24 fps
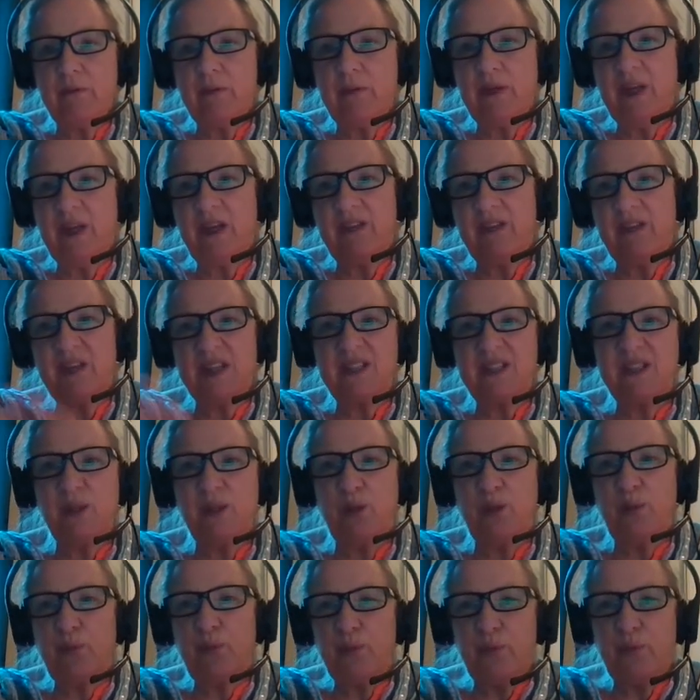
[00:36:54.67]
yeah, they're
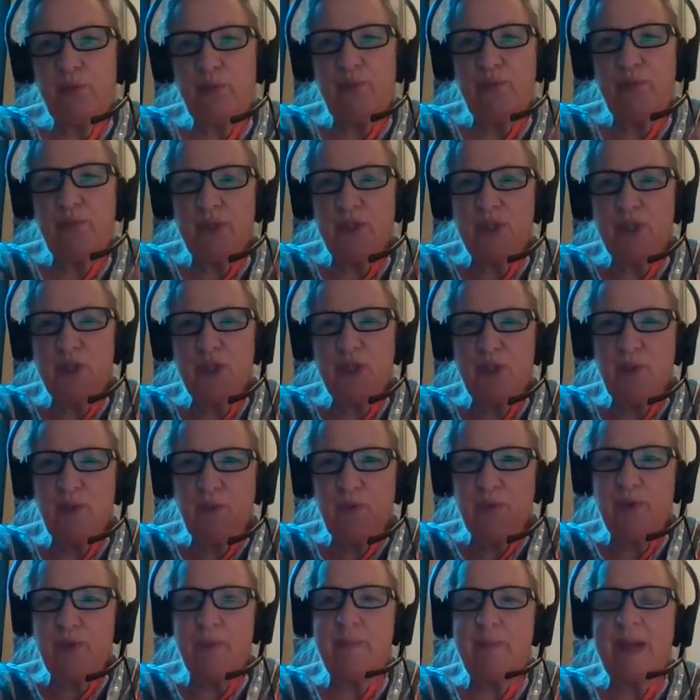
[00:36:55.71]
sort of the two
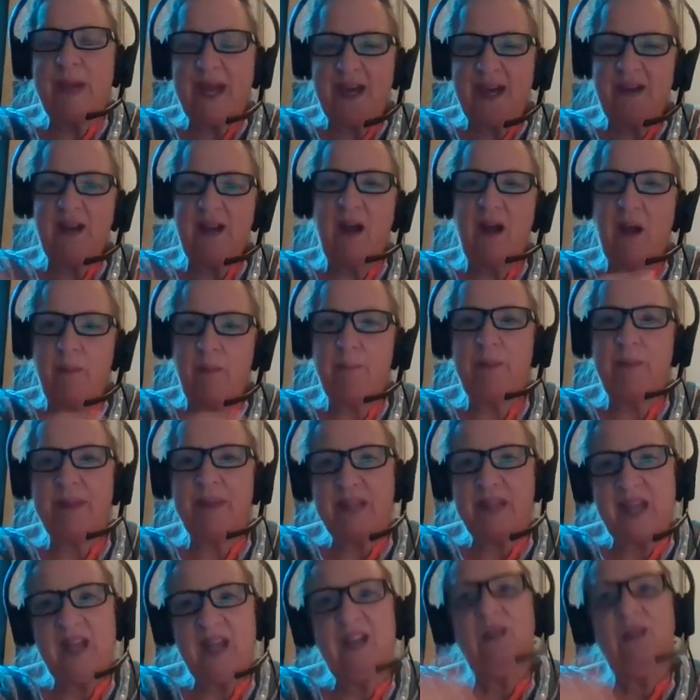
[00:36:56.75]
of them add up, but
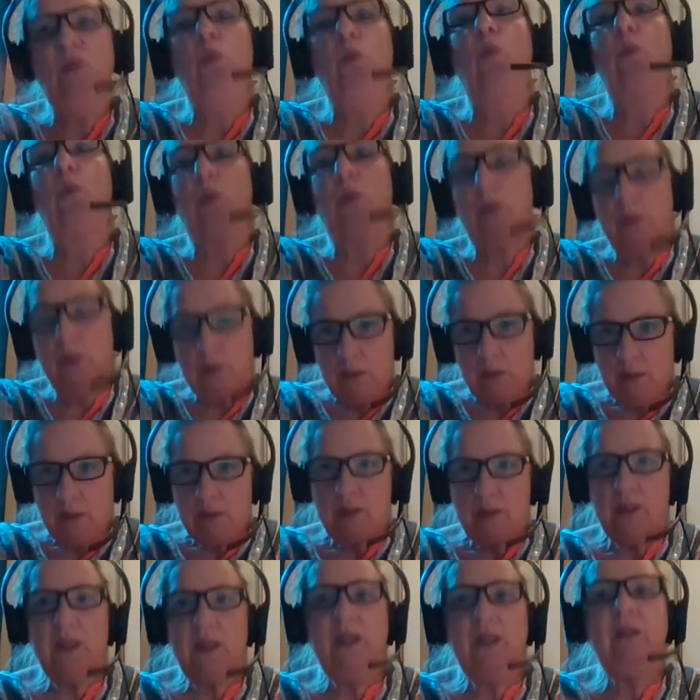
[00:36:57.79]
they look
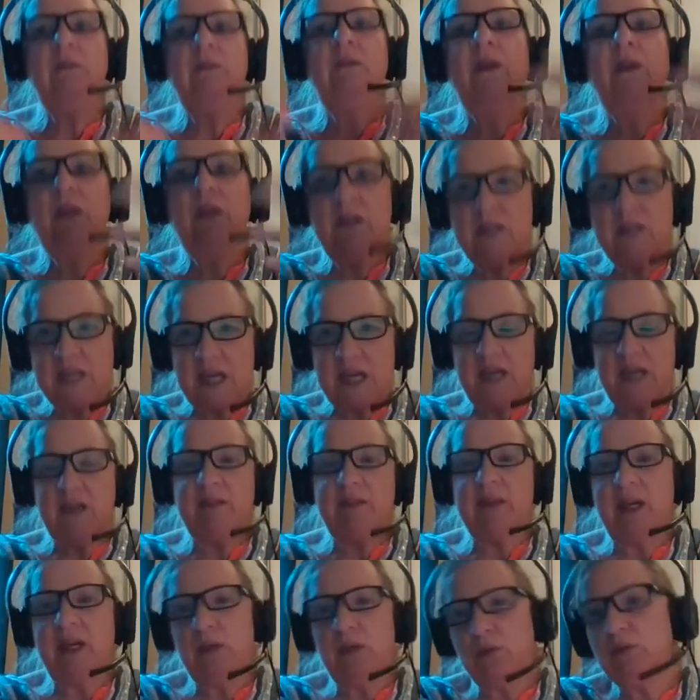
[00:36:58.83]
in the data
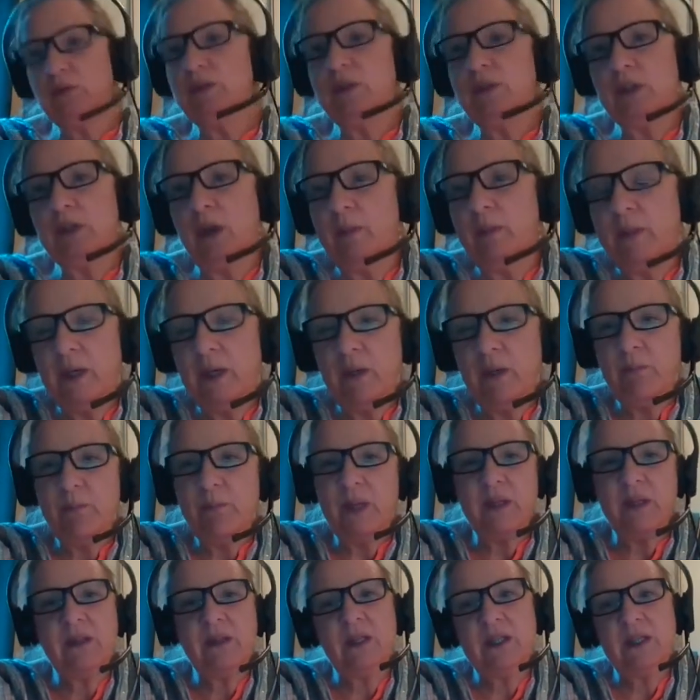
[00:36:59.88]
they looked dominant,
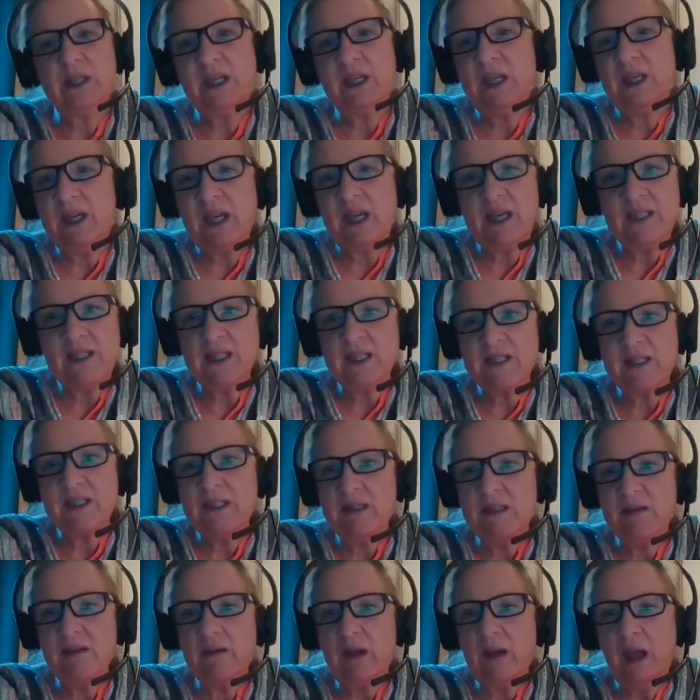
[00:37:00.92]
but the DNA
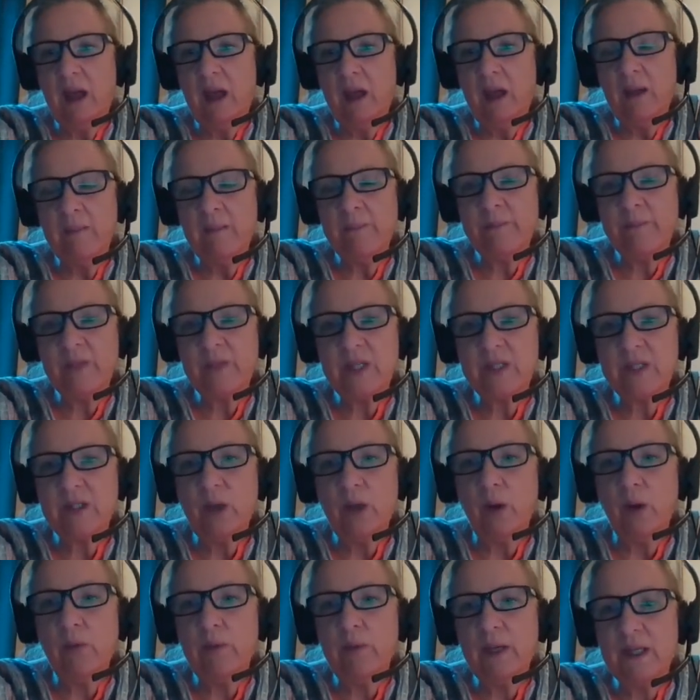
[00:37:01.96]
doesn't um, is
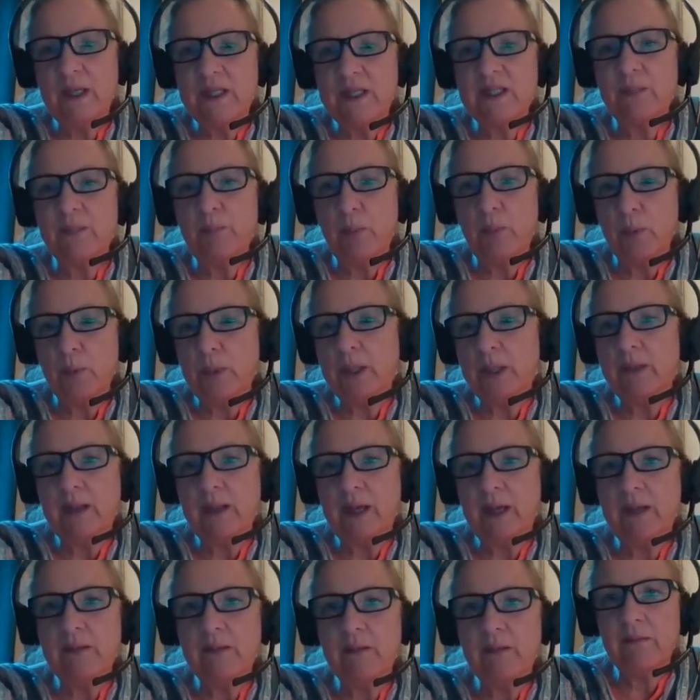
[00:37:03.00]
not really supporting
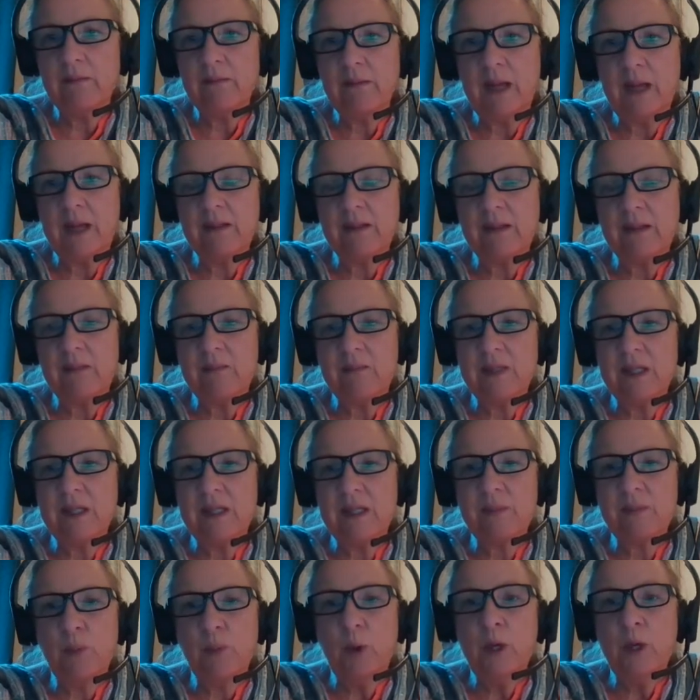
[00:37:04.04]
that at
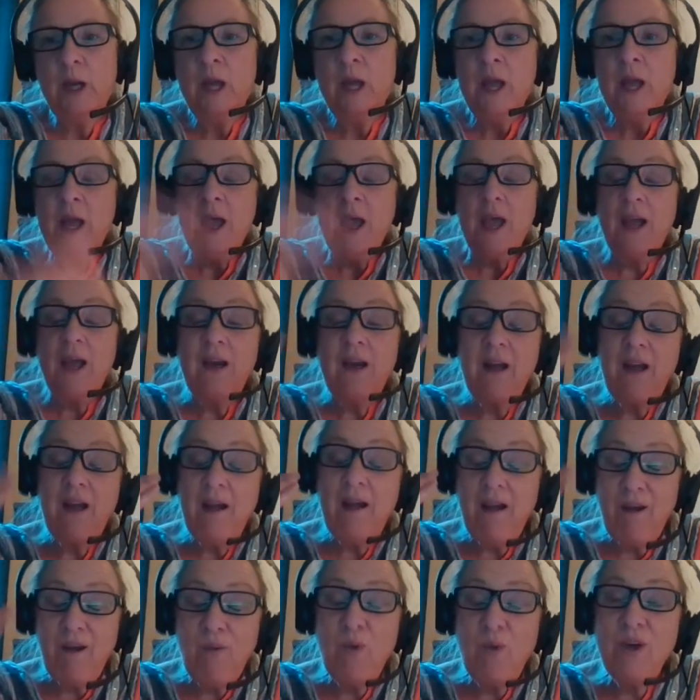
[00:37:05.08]
this point. And I,
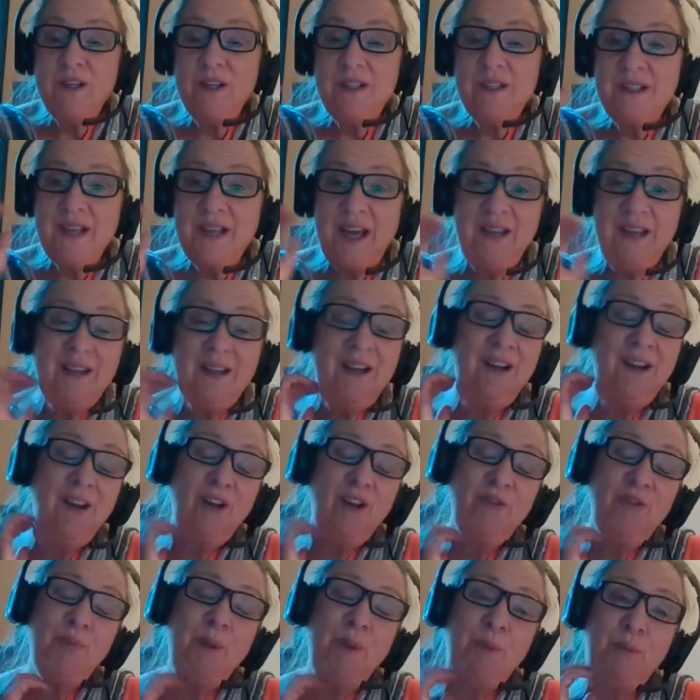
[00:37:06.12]
I want to say that a
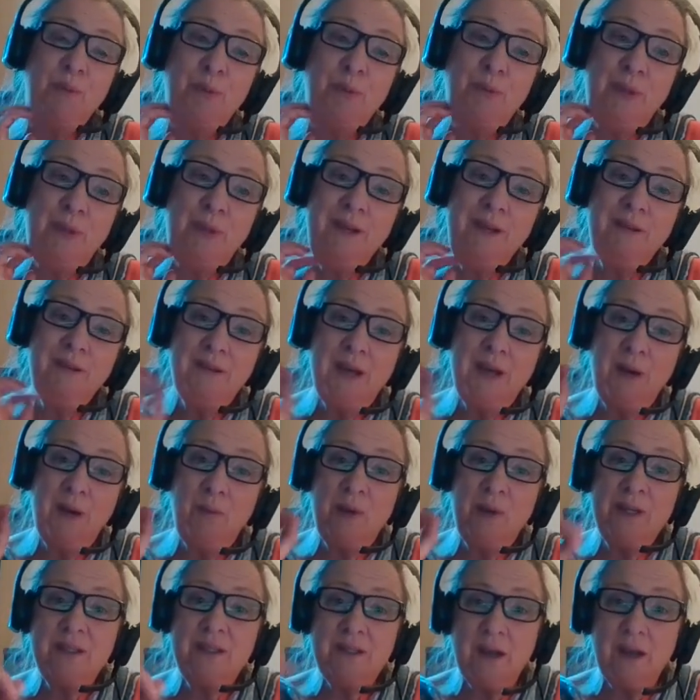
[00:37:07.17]
lot of people think that
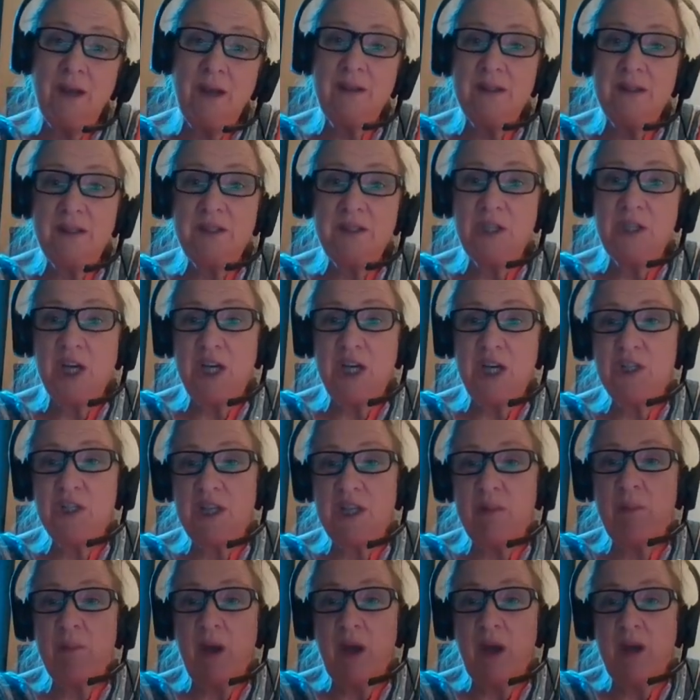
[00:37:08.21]
when scientists change
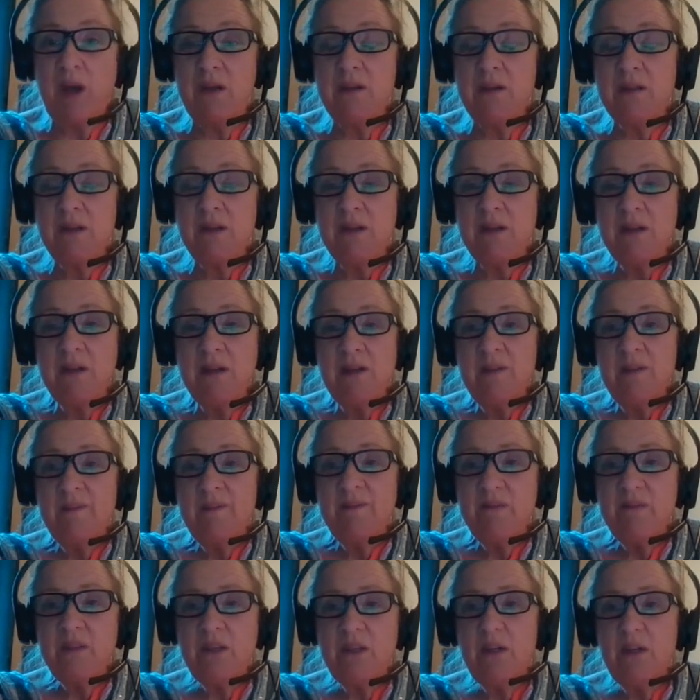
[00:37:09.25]
their mind,
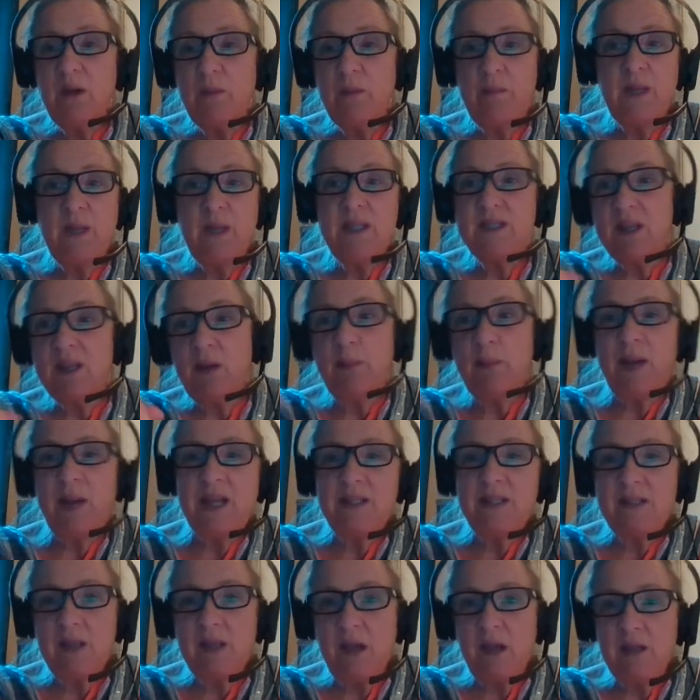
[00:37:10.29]
you know, it means they're a
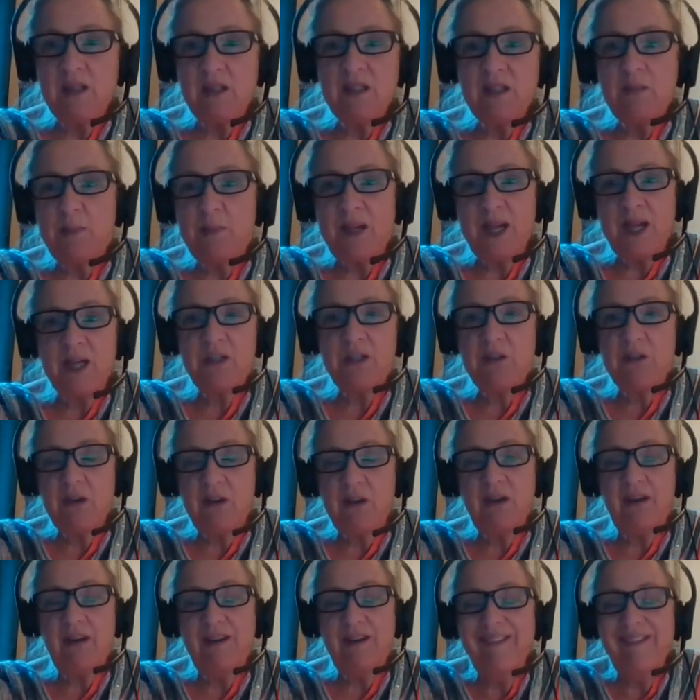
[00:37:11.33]
bad scientist. But
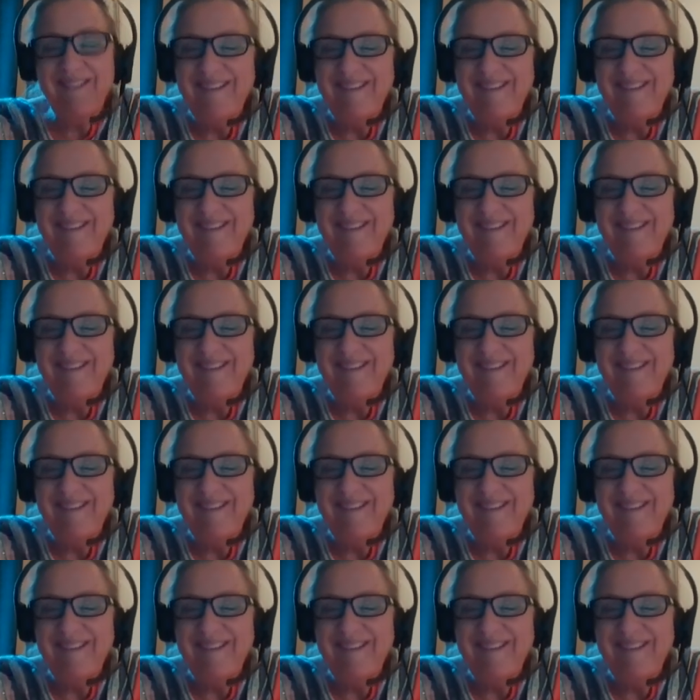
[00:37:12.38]
actually,